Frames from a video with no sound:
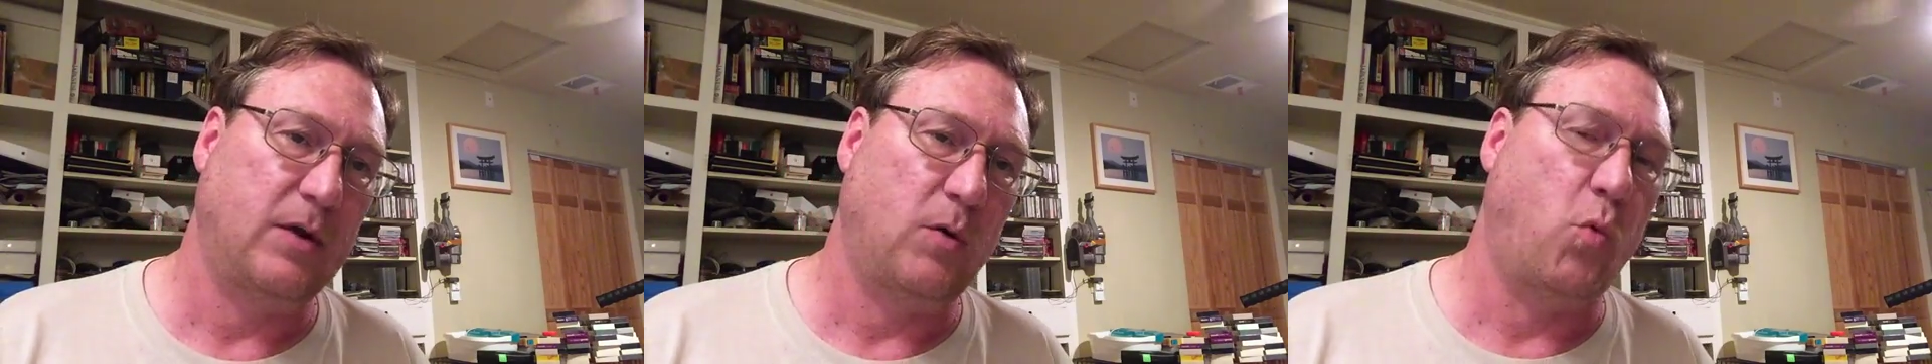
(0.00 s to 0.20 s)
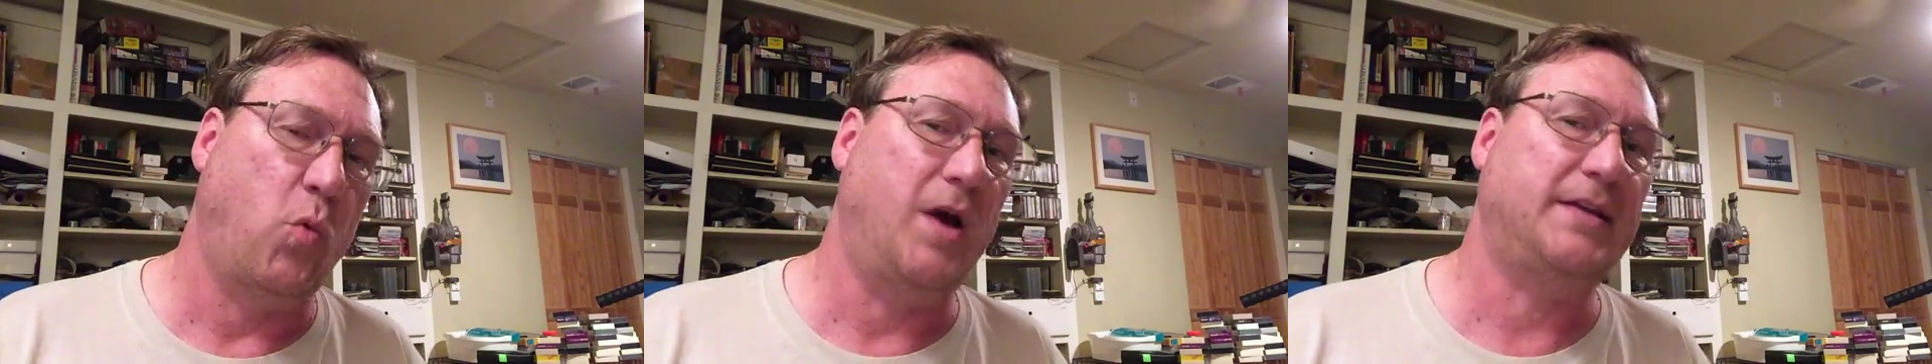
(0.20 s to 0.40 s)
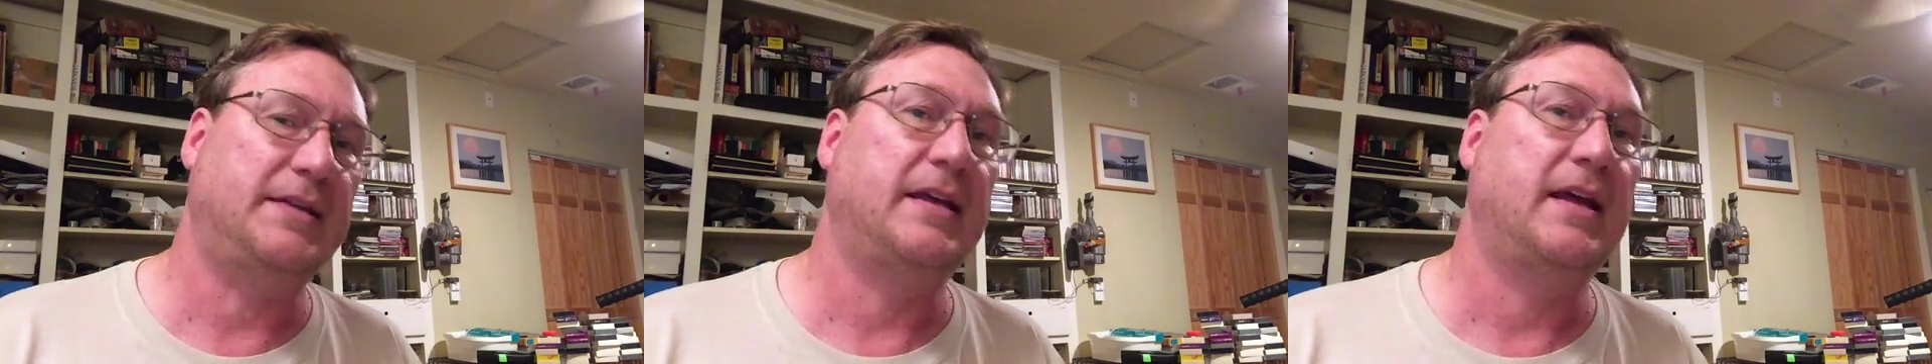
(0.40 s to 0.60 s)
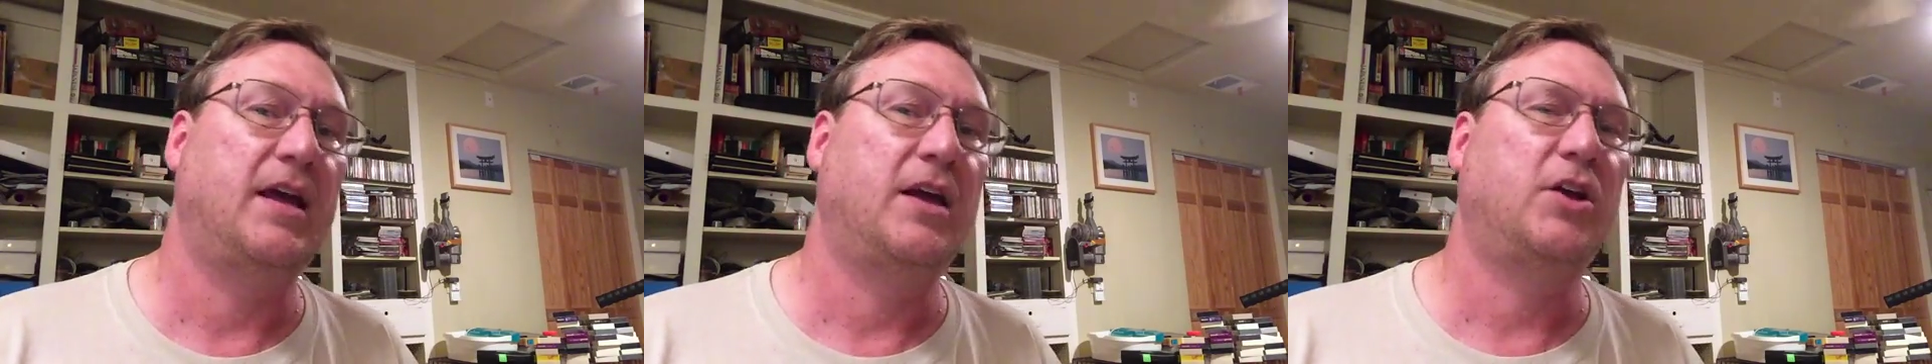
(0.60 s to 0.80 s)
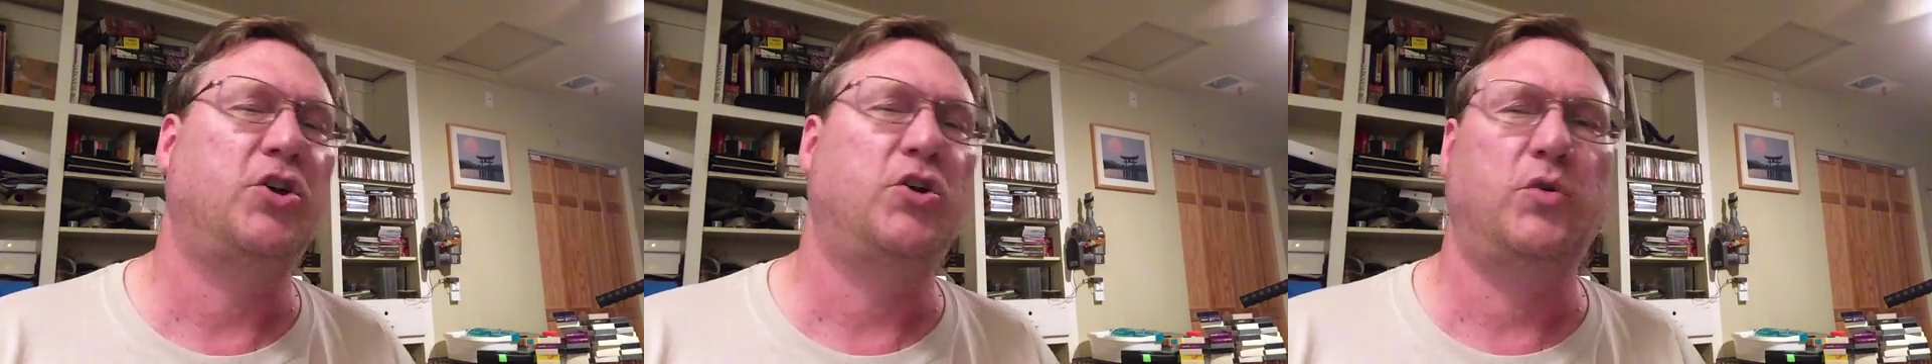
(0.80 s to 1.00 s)
What
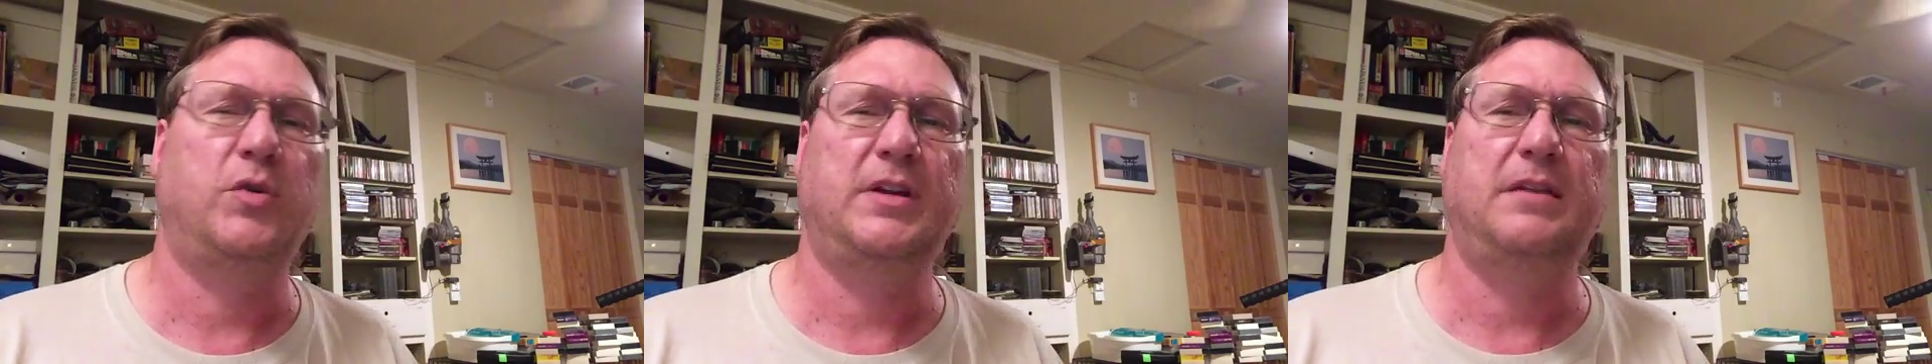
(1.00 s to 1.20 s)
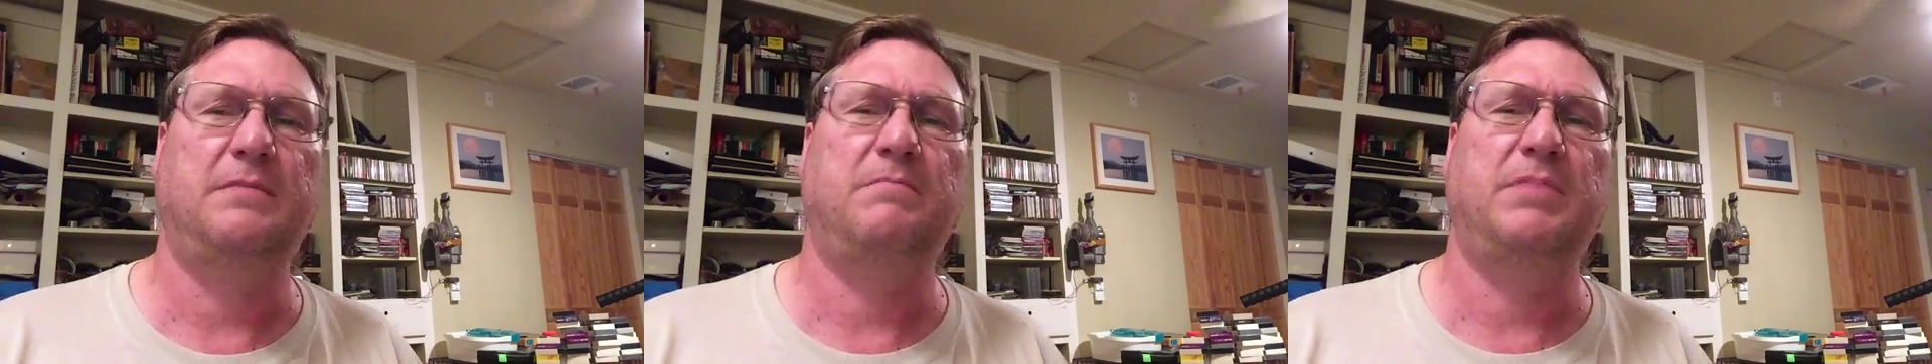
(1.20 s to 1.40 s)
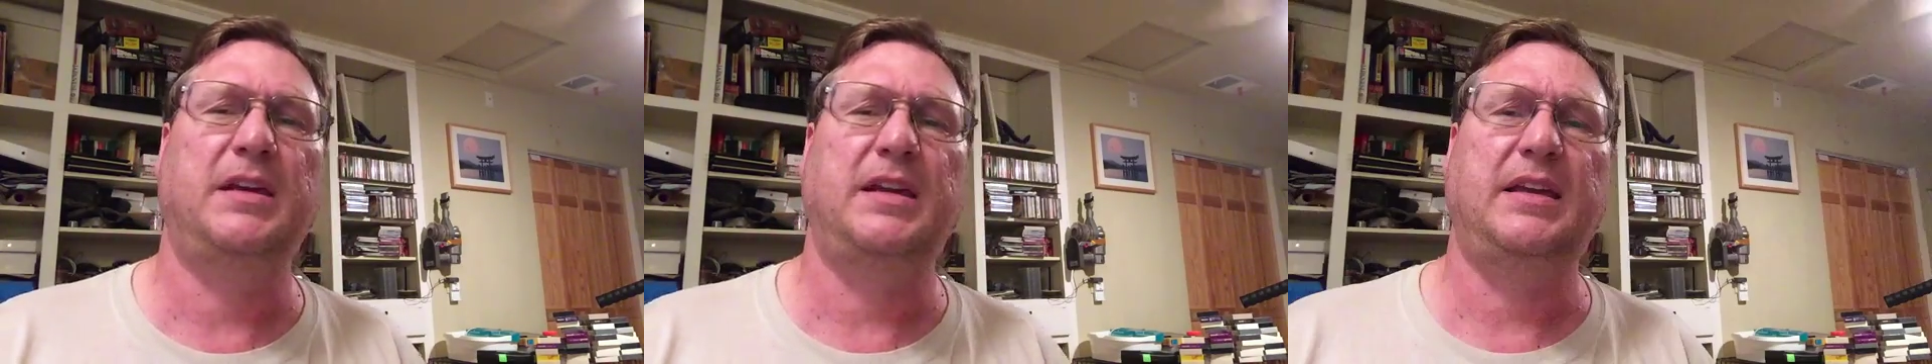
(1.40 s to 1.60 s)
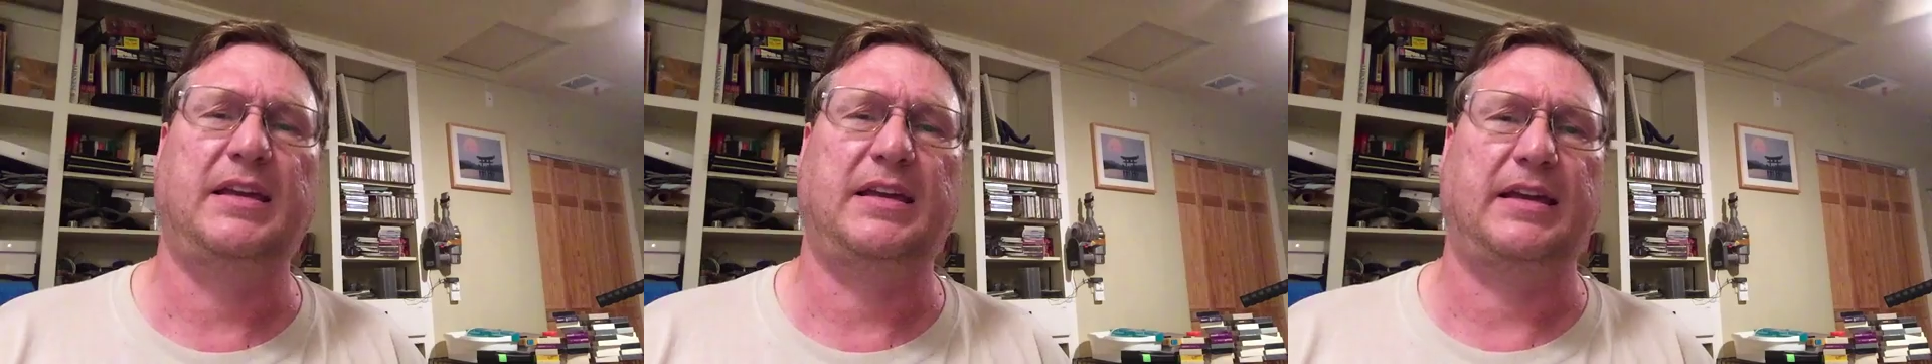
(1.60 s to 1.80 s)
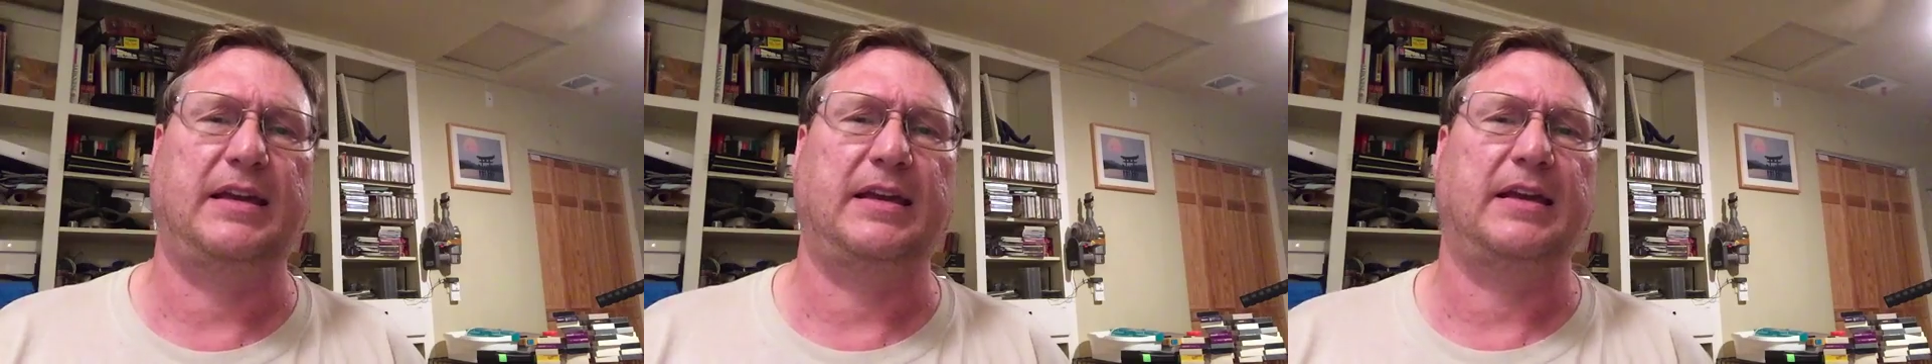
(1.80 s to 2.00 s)
could it
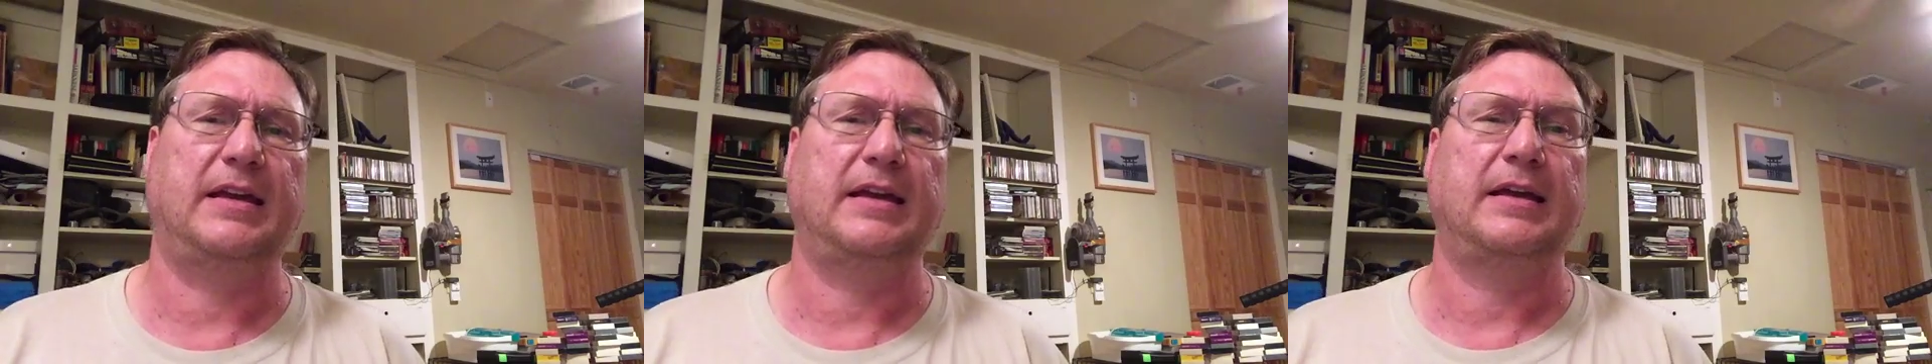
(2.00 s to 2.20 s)
be?